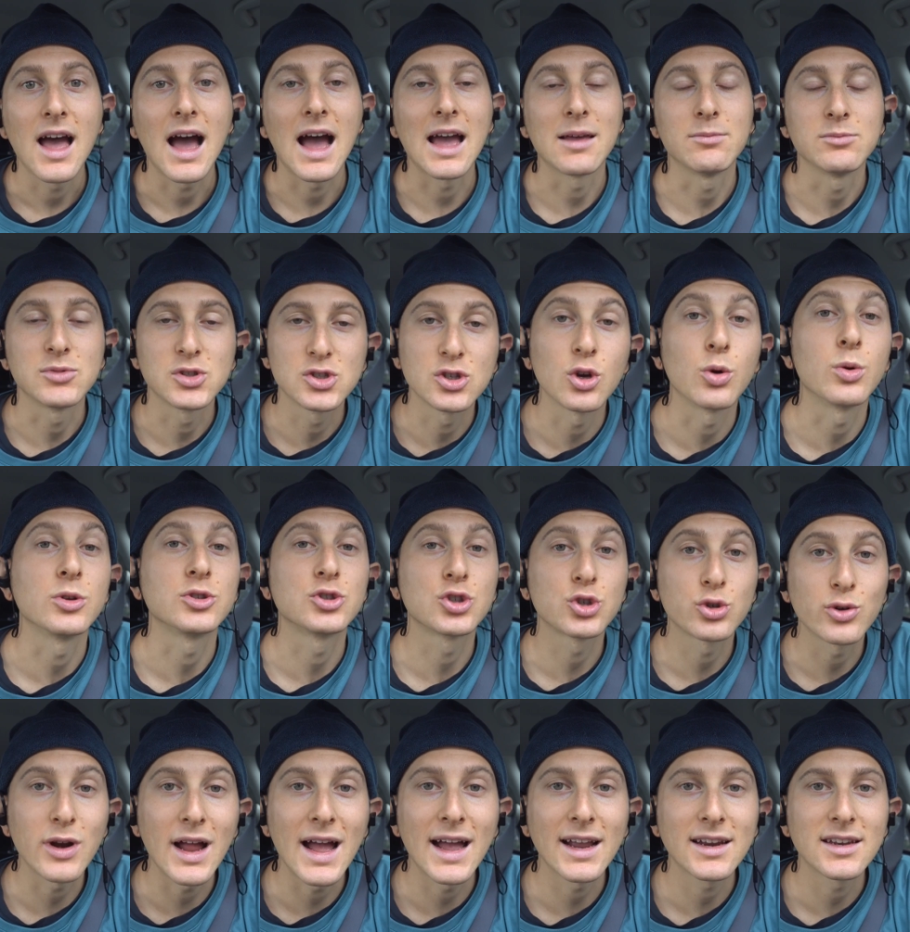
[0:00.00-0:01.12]
I'm so
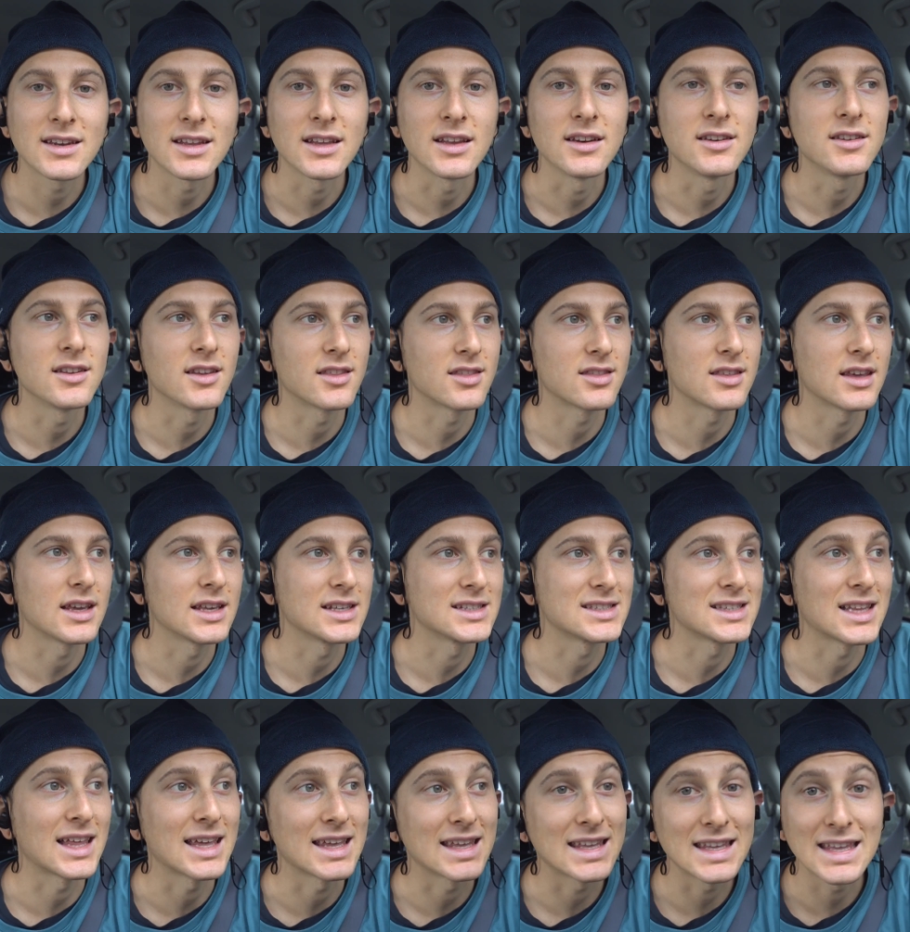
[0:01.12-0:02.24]
attracted to things
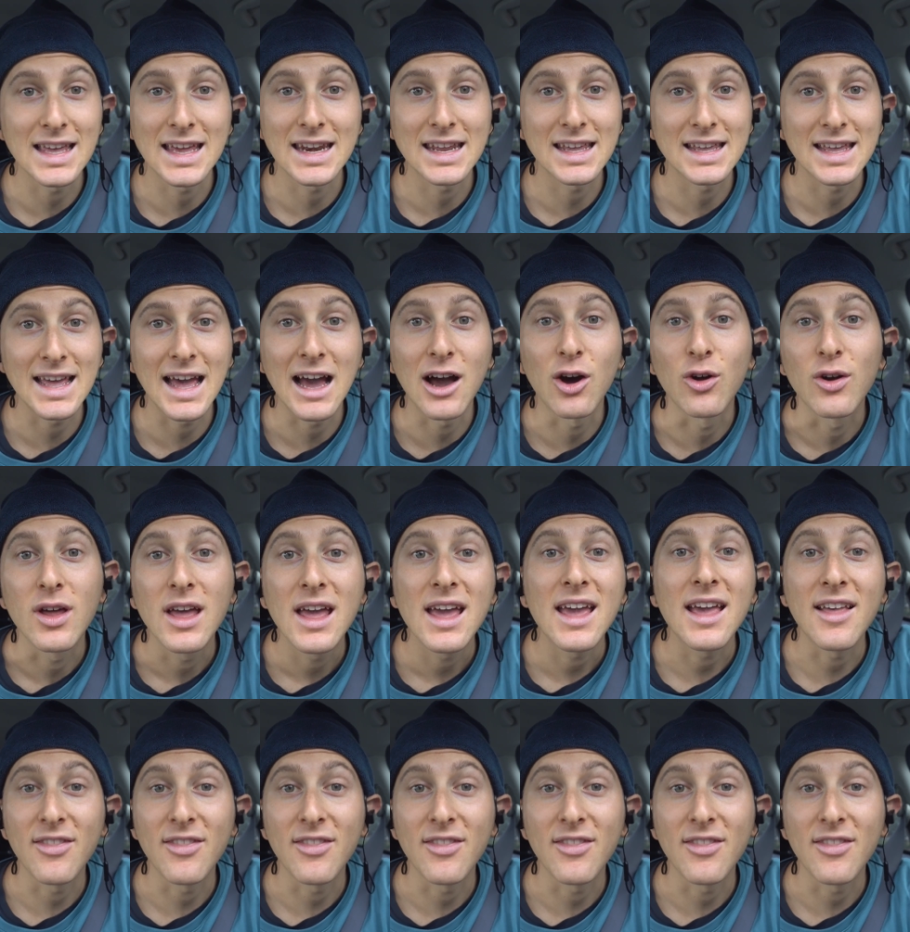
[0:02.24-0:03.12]
like getting out